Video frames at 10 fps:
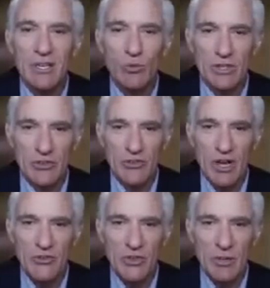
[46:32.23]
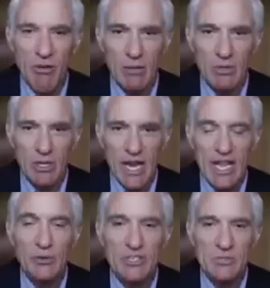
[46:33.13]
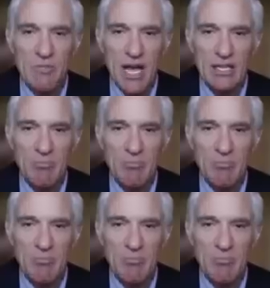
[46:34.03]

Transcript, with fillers: with the trust of the public and the respect